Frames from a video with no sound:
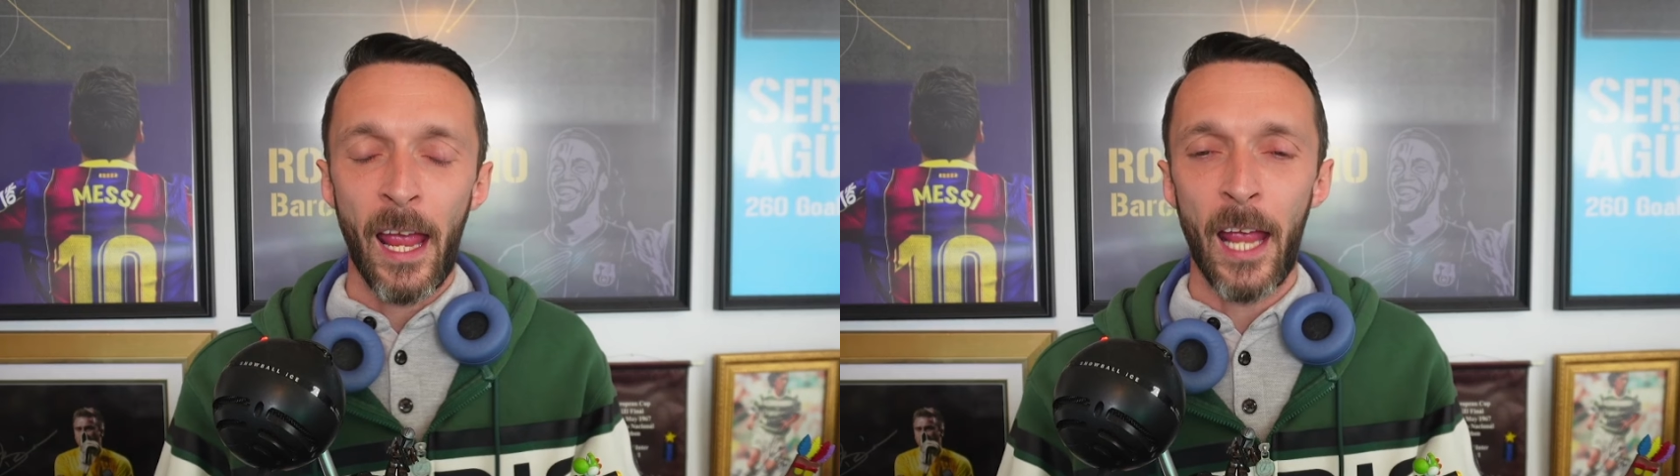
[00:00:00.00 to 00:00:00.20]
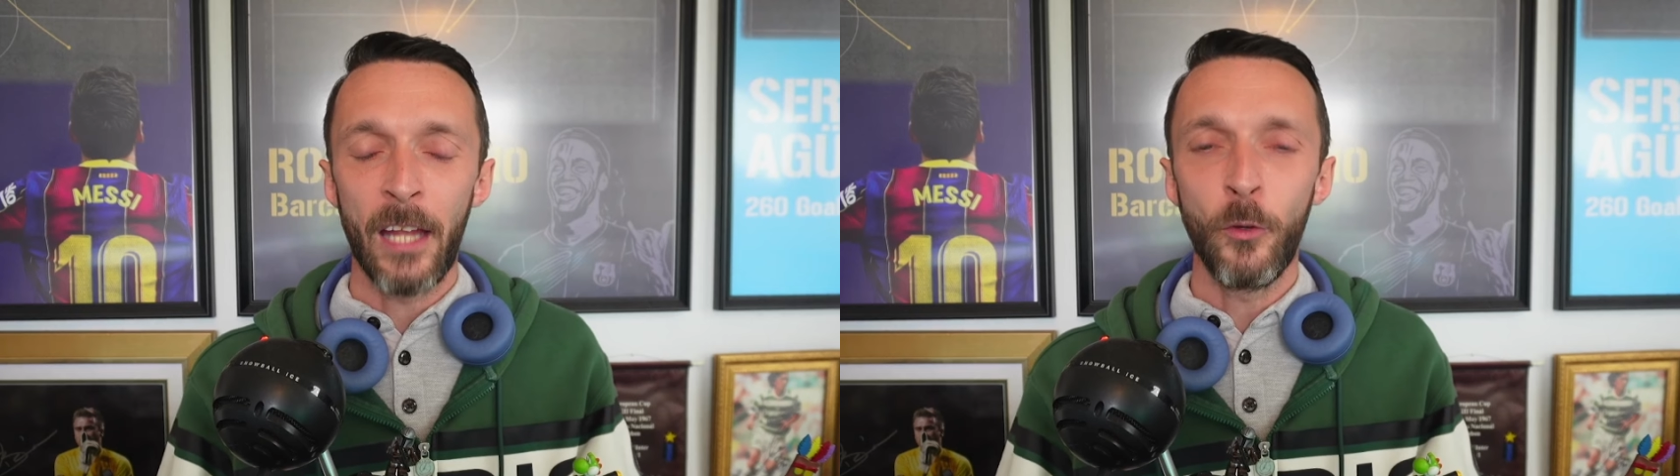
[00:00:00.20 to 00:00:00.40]

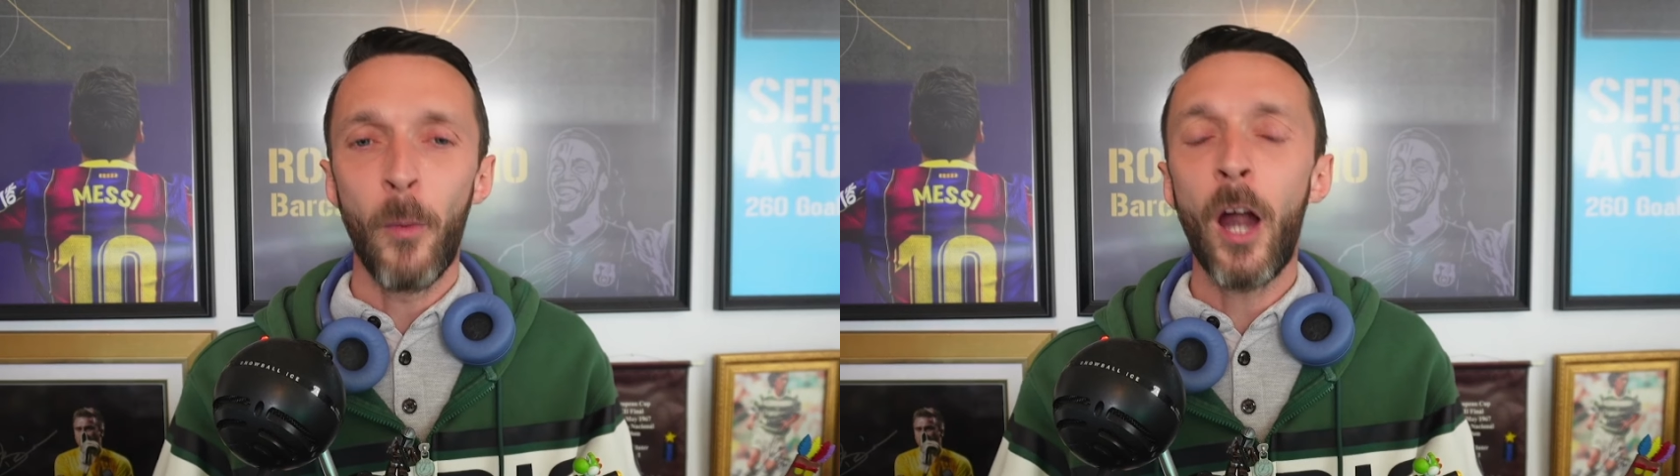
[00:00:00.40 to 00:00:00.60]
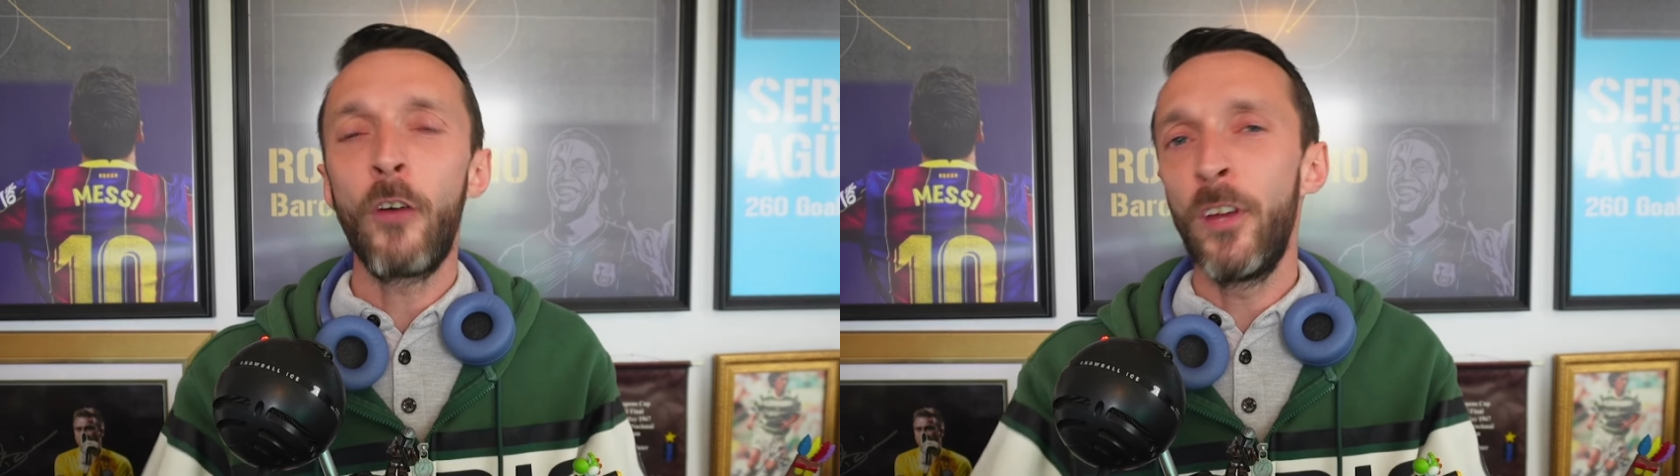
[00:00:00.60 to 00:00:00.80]
no
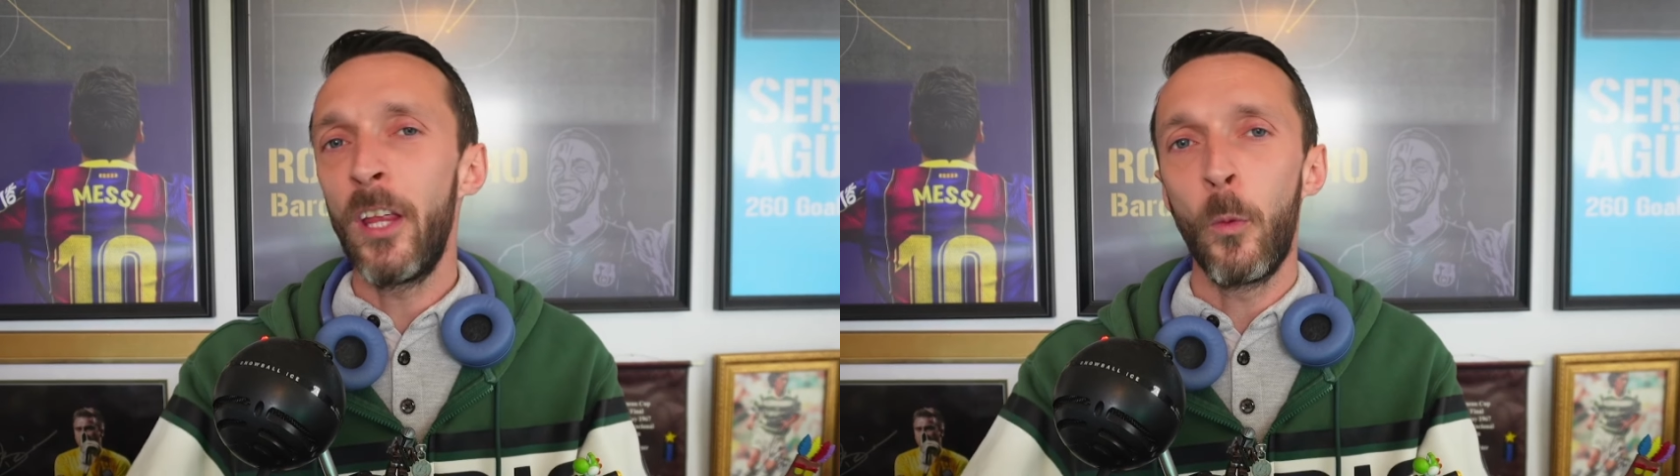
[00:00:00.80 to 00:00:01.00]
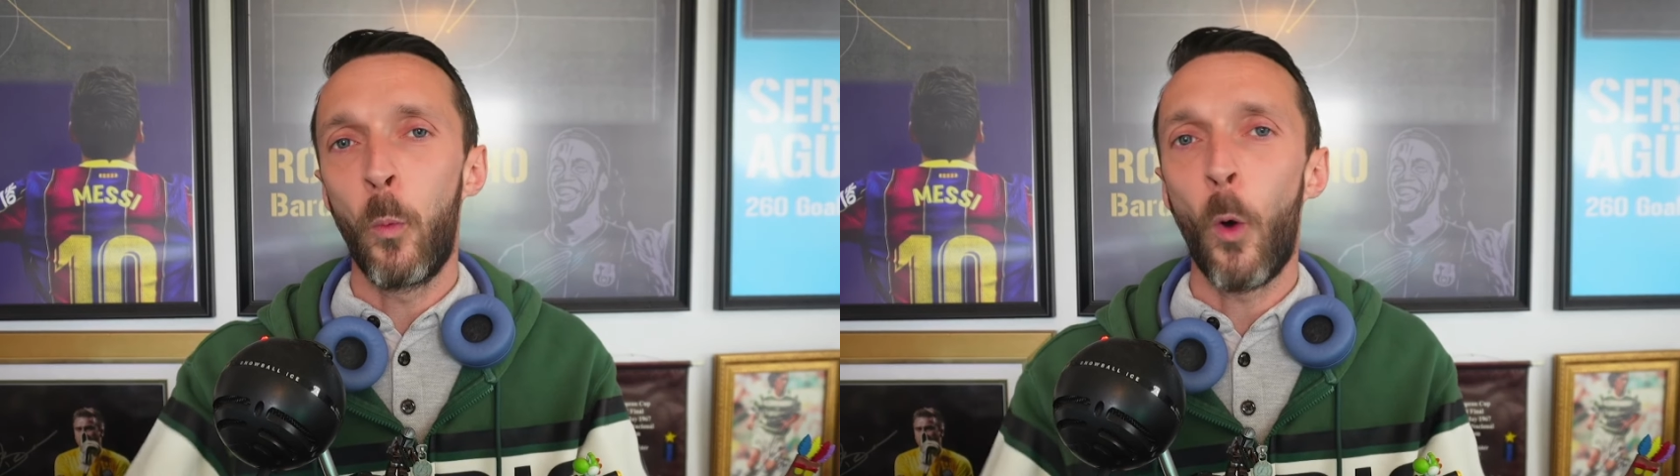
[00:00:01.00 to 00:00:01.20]
matter
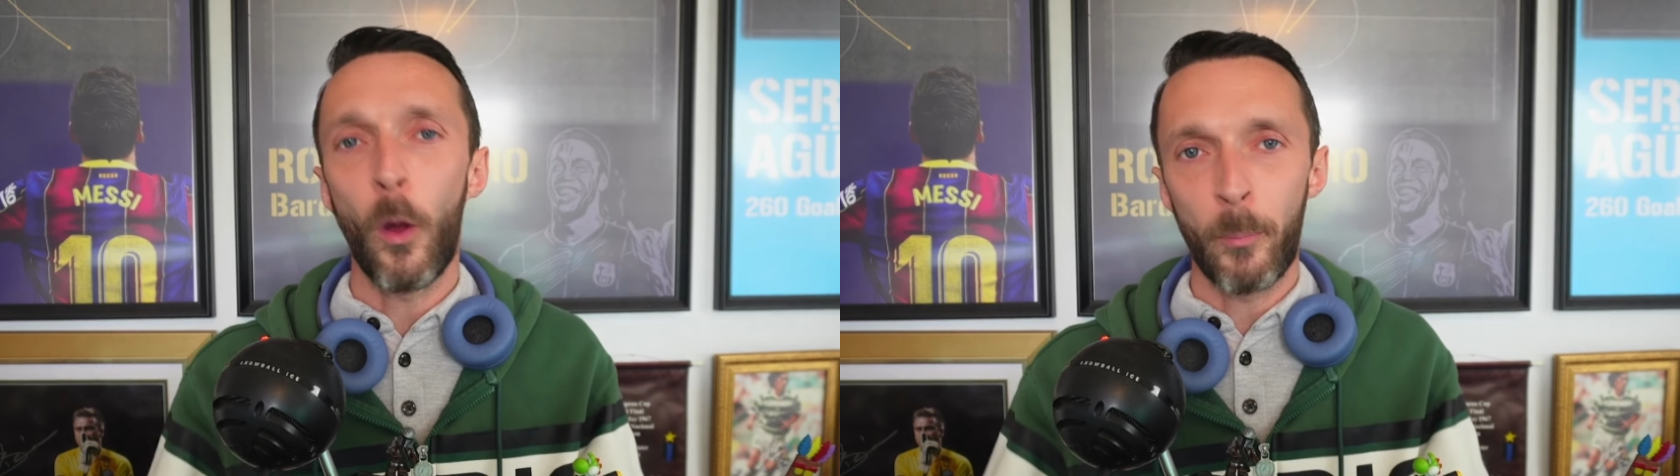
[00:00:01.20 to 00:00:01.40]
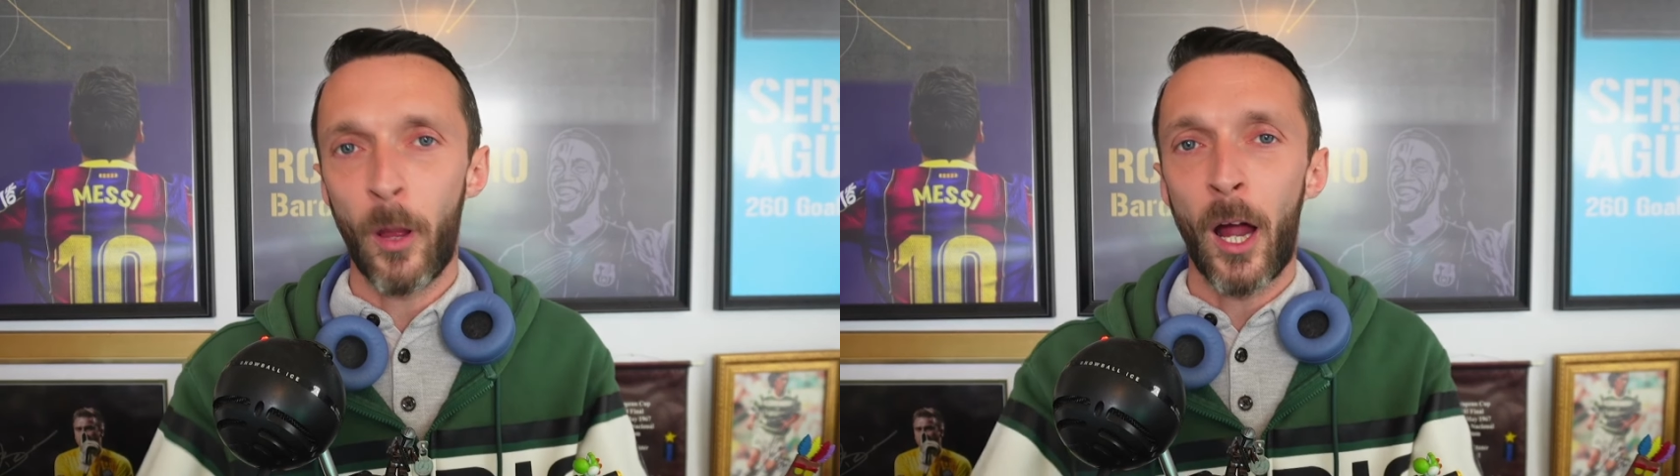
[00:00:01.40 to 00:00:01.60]
really
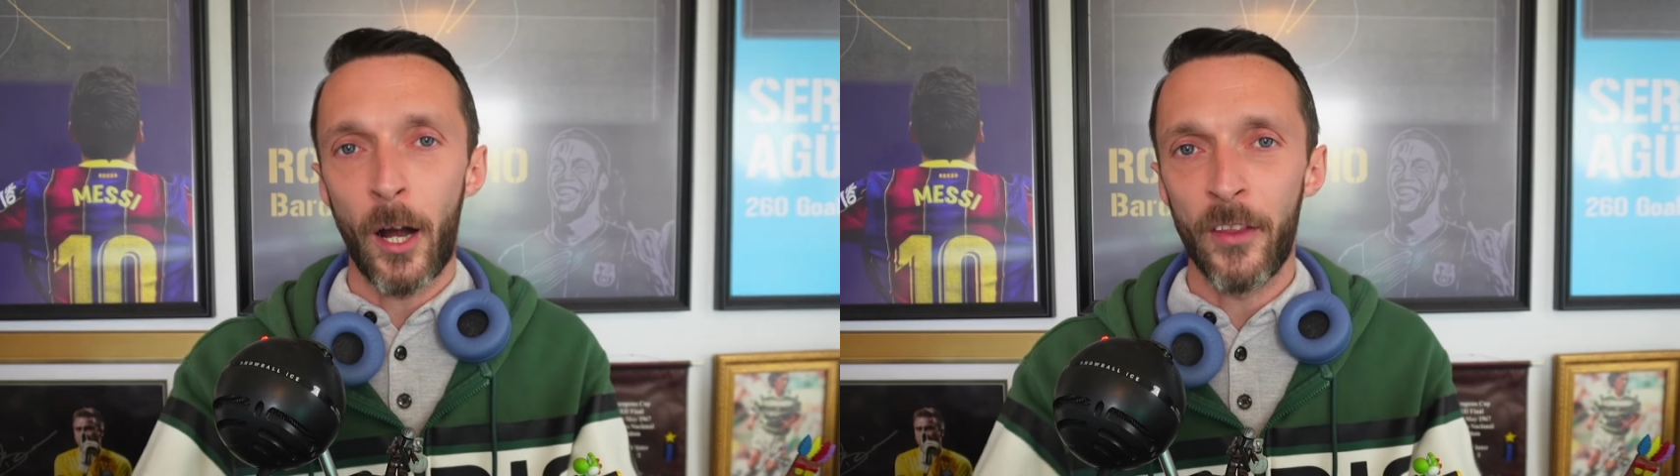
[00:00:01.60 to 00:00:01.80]
what part